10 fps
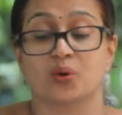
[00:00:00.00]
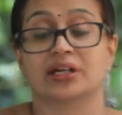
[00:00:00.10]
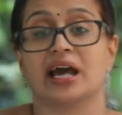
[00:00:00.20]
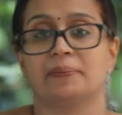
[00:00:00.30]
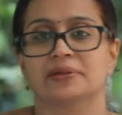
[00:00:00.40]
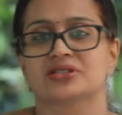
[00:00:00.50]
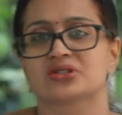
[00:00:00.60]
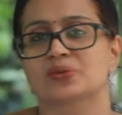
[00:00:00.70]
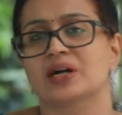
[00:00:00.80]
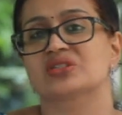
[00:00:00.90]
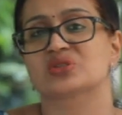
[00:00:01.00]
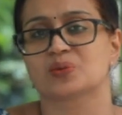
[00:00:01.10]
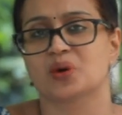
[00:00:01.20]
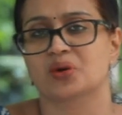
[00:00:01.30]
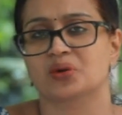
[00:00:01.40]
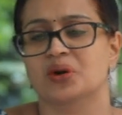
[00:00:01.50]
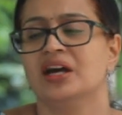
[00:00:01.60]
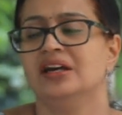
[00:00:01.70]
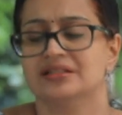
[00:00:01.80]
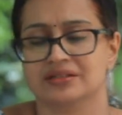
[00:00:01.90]
what happens to us tomorrow
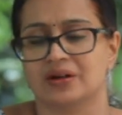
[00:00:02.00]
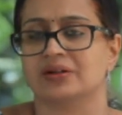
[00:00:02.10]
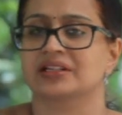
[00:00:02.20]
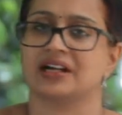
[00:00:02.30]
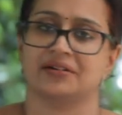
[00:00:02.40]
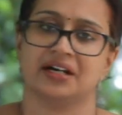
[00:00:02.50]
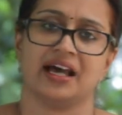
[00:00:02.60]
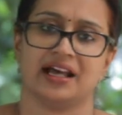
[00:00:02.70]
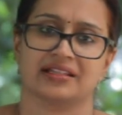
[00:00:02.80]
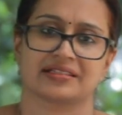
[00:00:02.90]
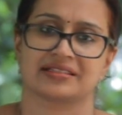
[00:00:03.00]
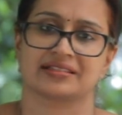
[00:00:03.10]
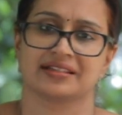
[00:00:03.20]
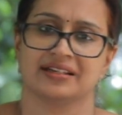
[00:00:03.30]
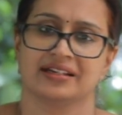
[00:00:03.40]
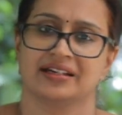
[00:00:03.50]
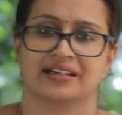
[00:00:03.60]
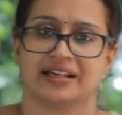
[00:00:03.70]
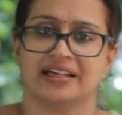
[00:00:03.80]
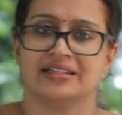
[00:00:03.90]
is not in our hands.
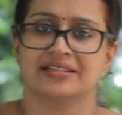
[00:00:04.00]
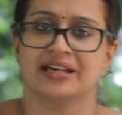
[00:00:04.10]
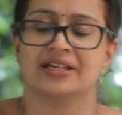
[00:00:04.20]
Right?